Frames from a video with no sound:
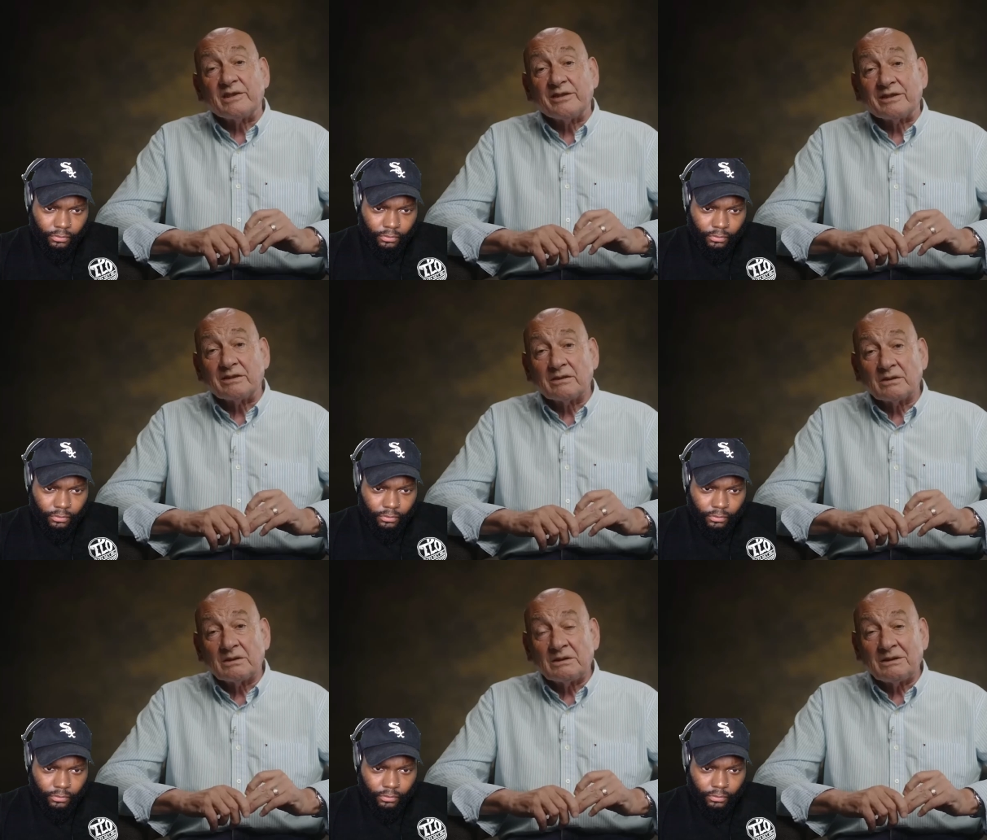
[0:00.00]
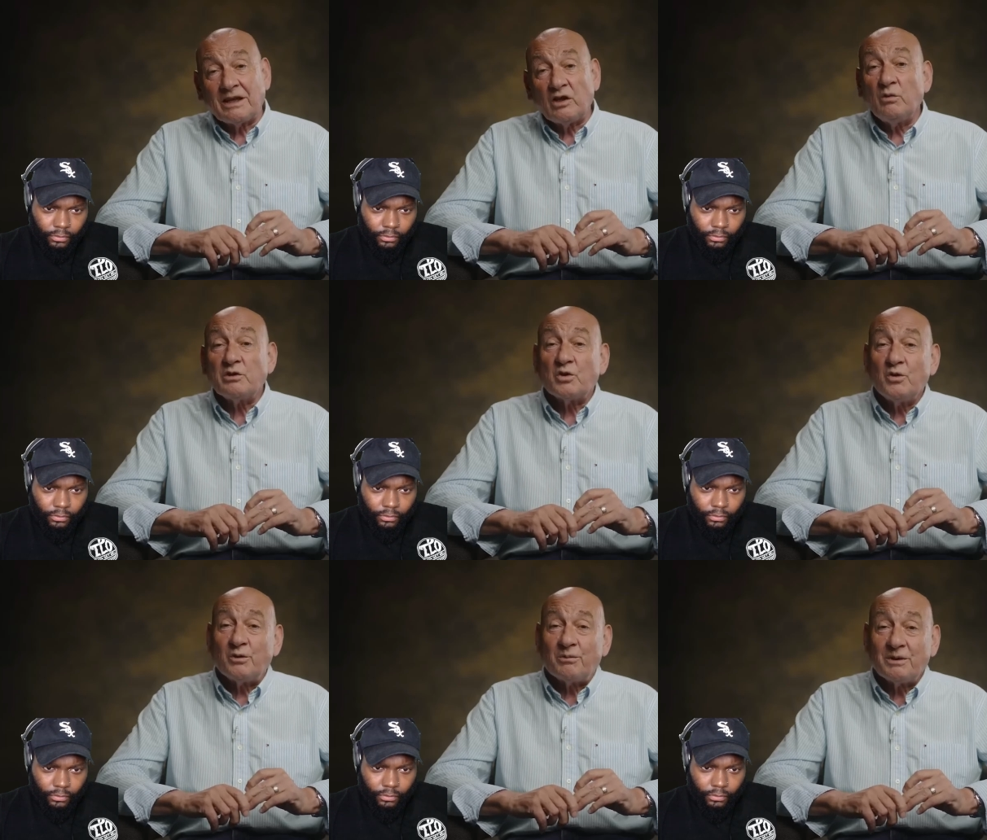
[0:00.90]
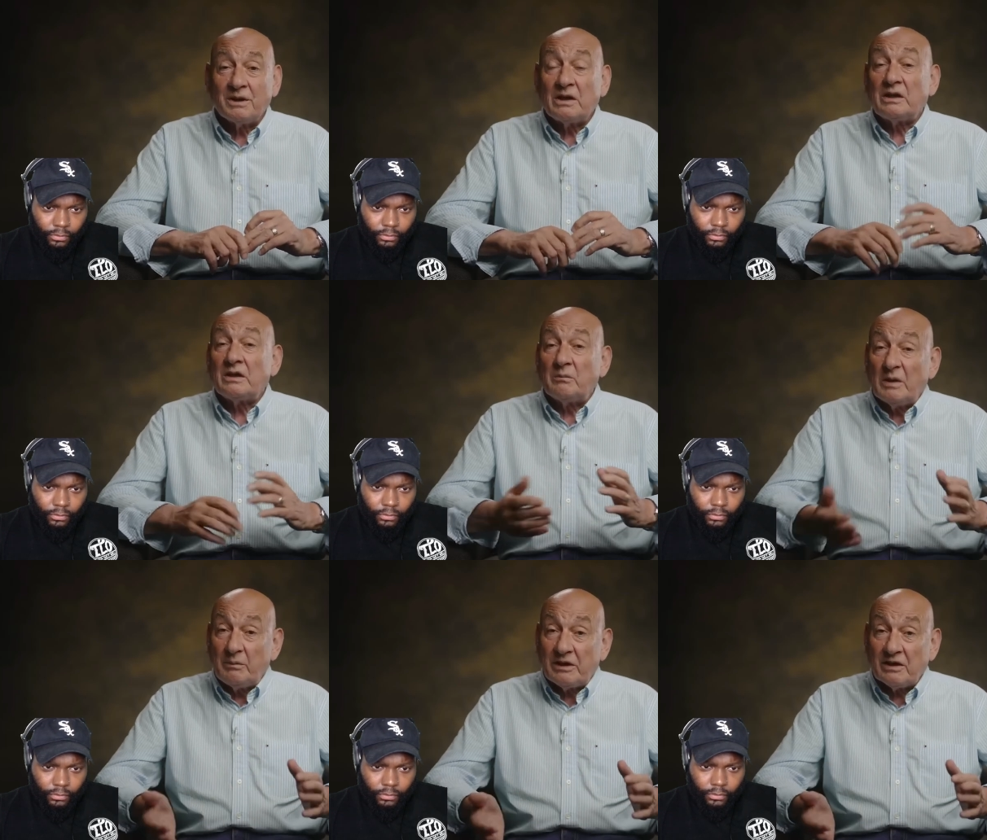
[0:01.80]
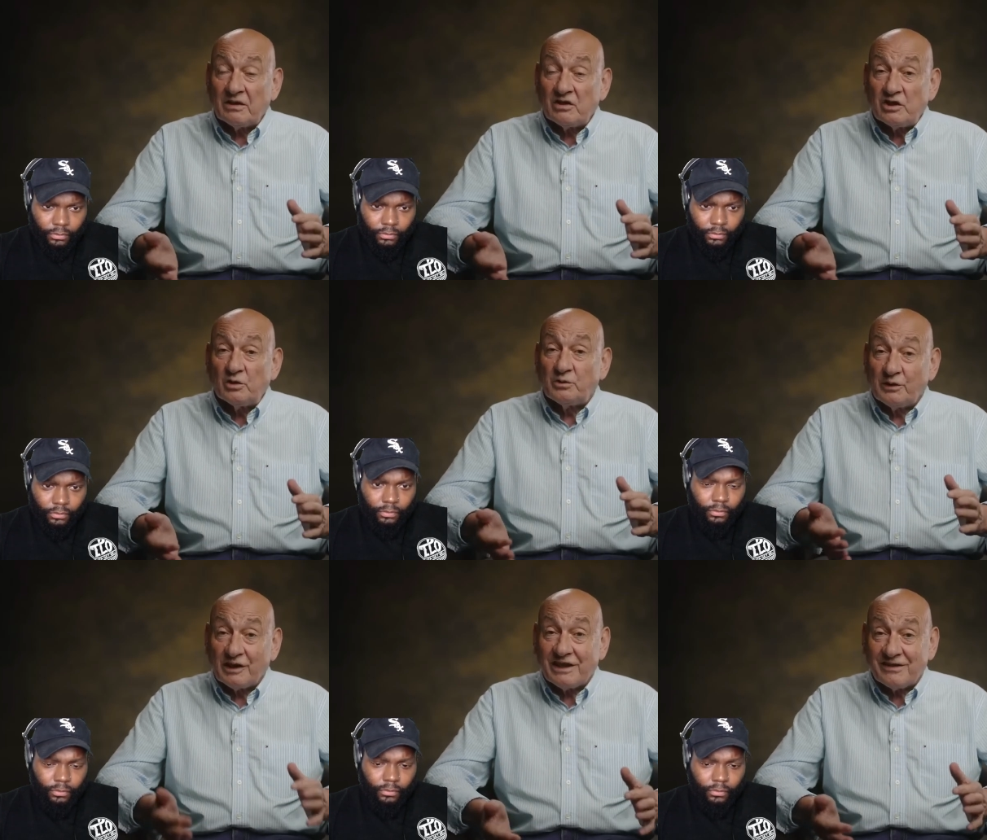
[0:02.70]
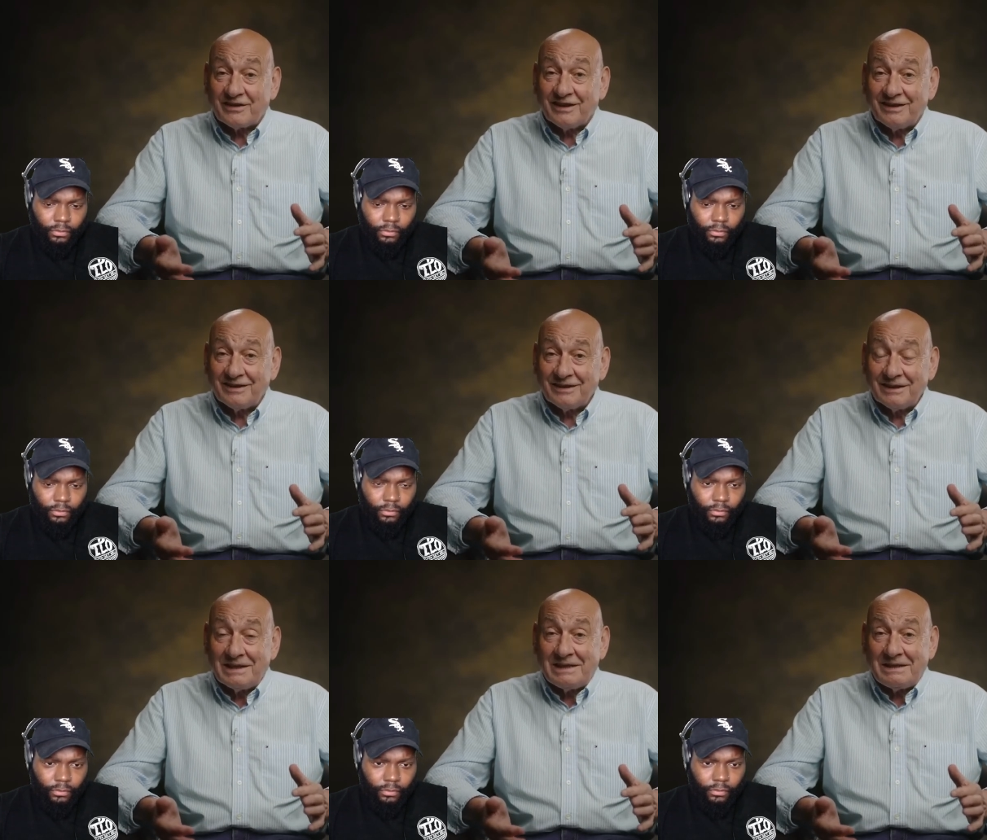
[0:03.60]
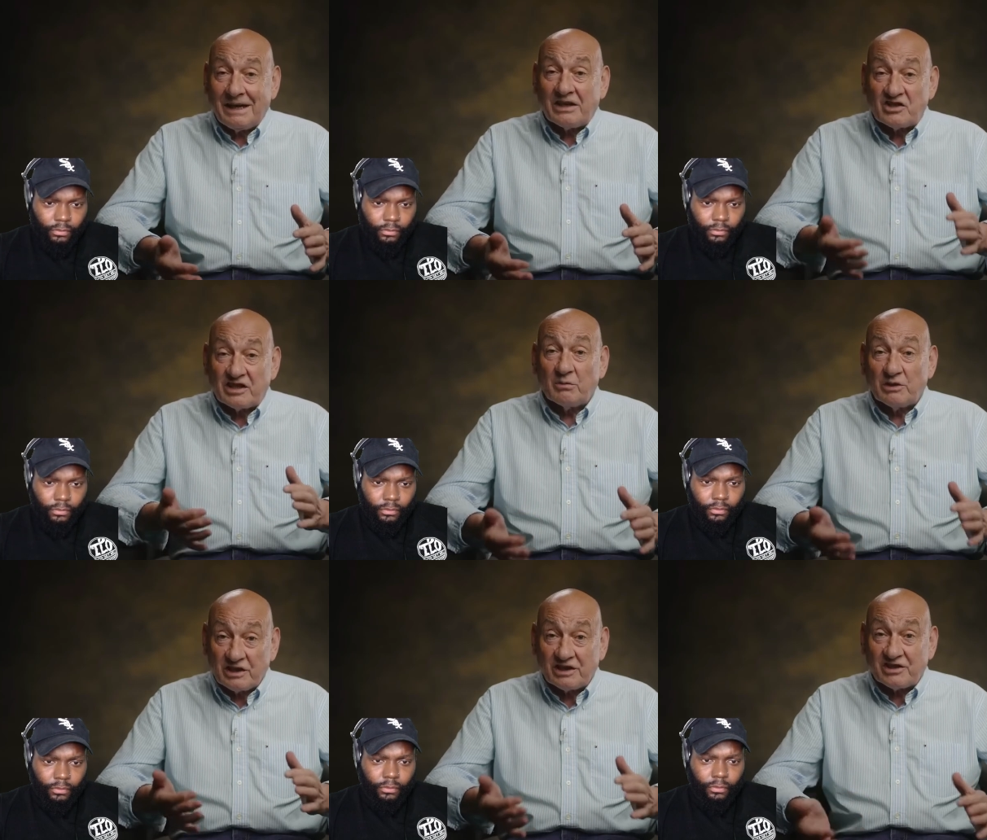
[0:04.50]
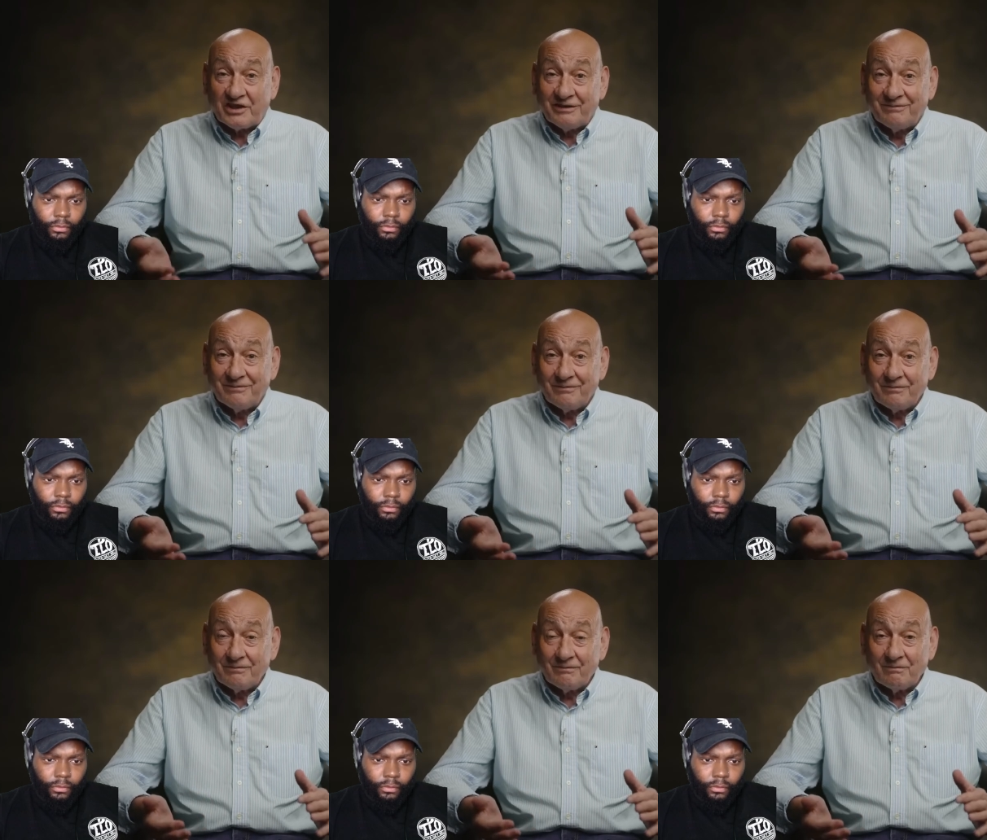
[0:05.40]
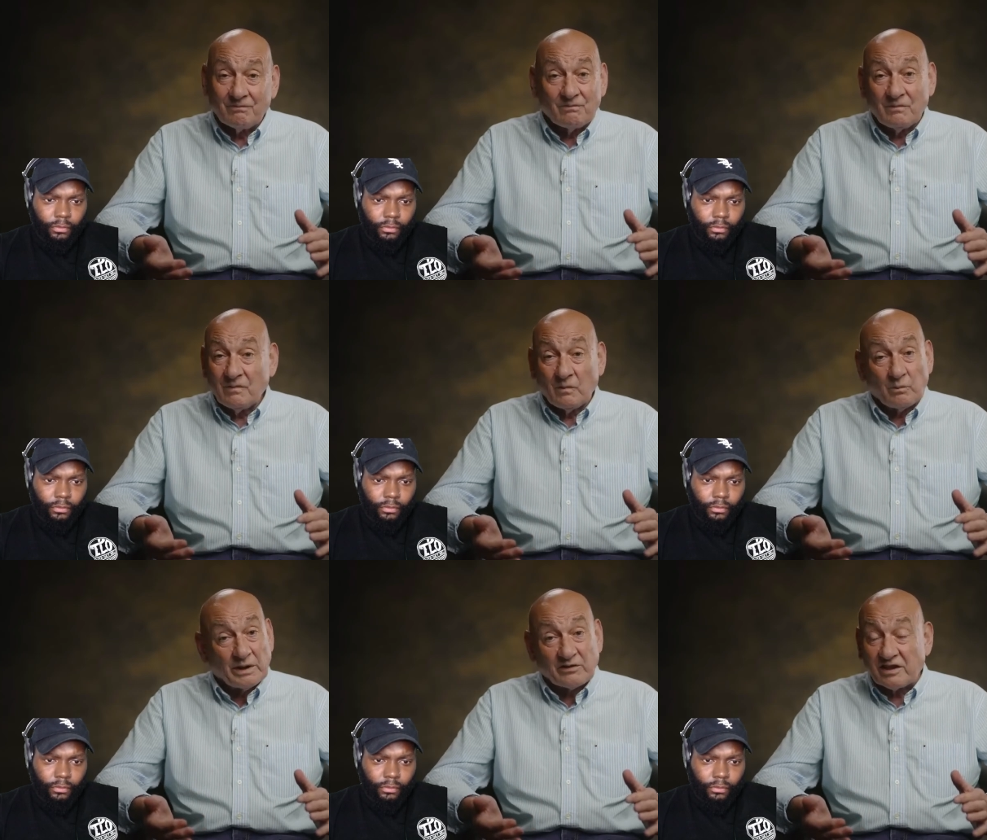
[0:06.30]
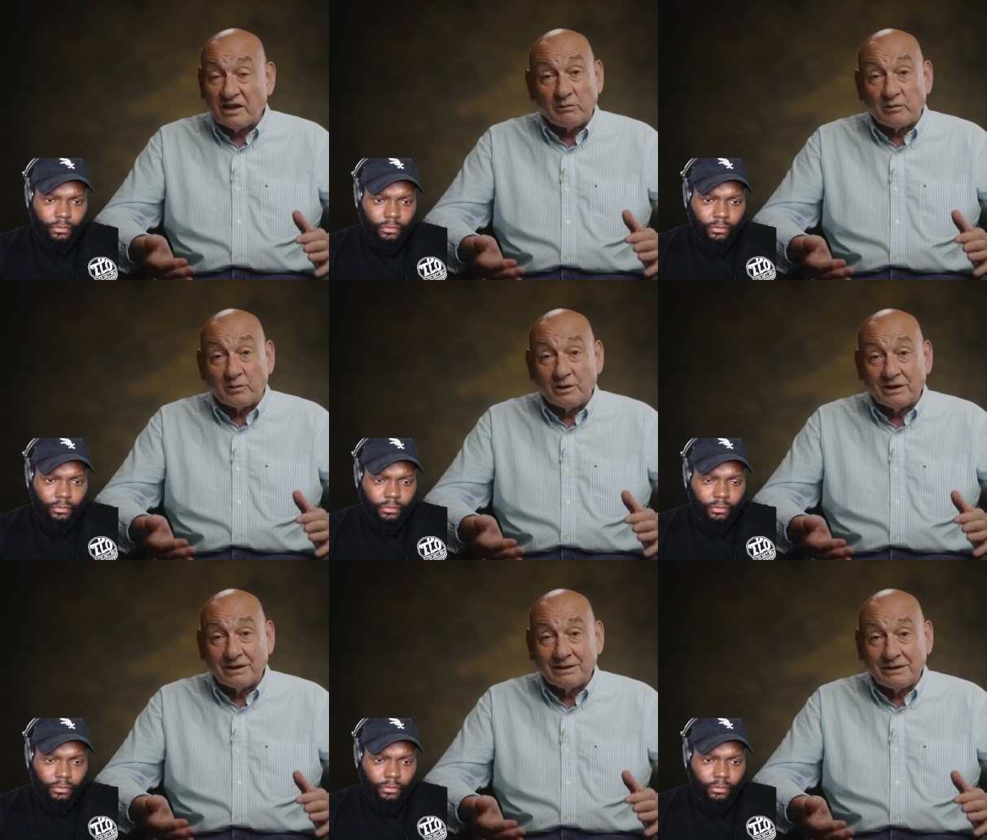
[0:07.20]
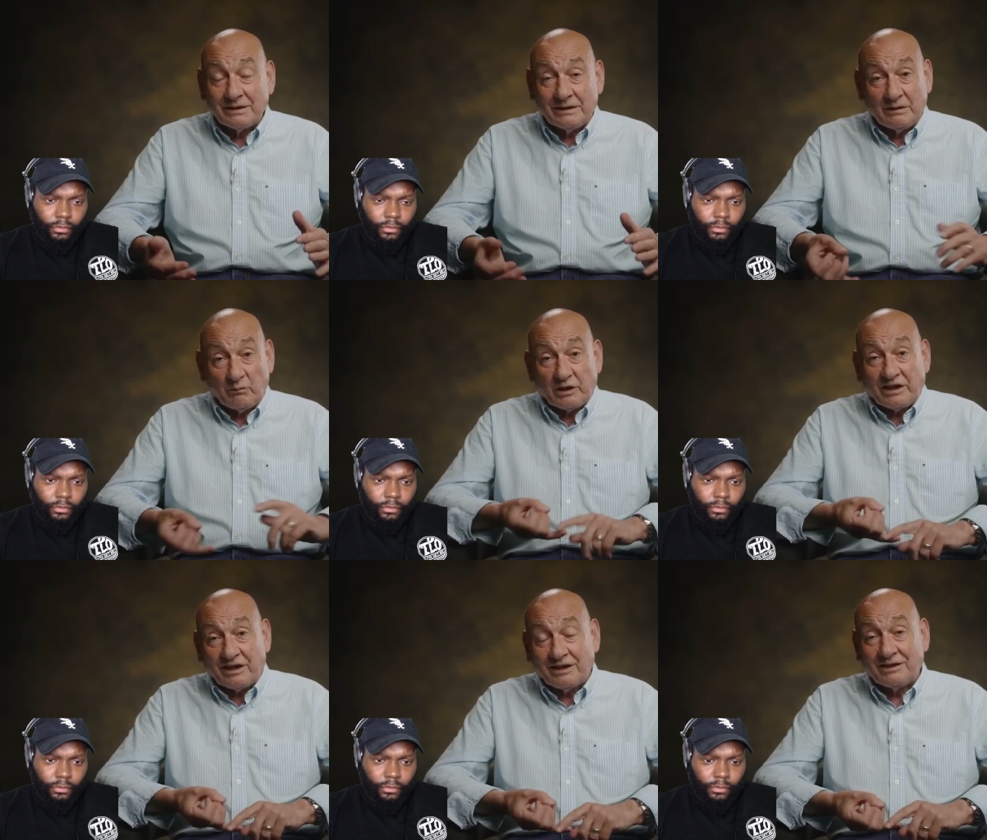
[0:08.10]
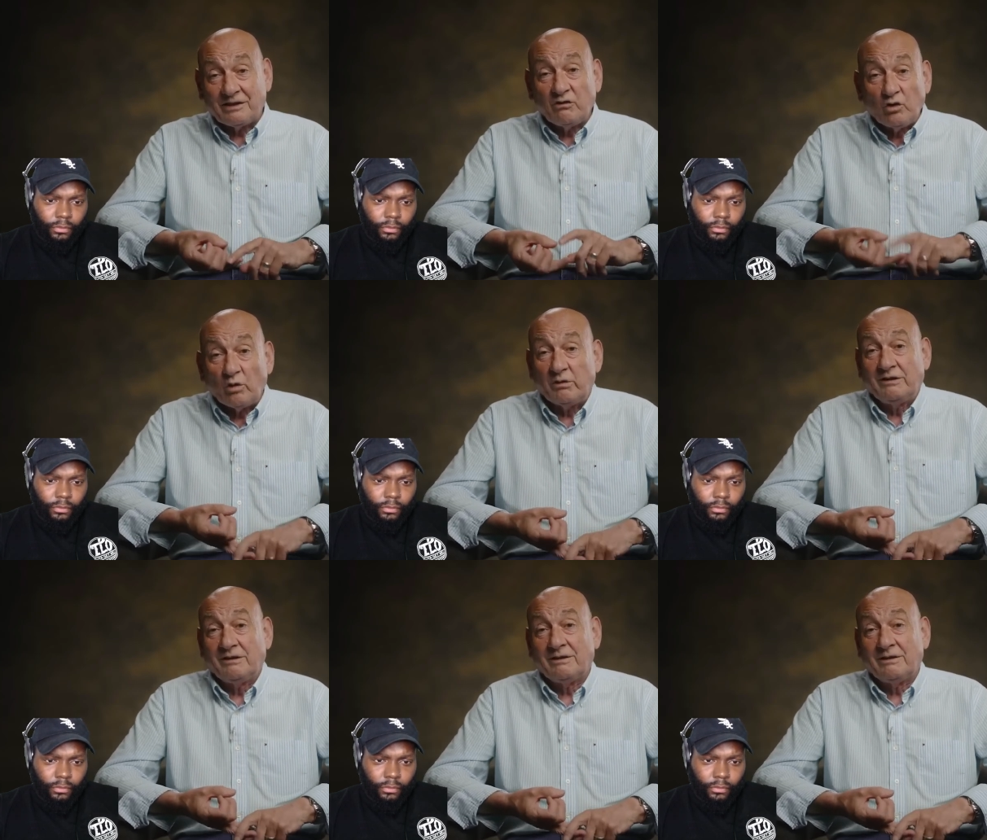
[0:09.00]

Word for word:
Speaker 1: living. And I always hope maybe she'll do the right thing and say what she has done. But I've said it before Brady, Tobin,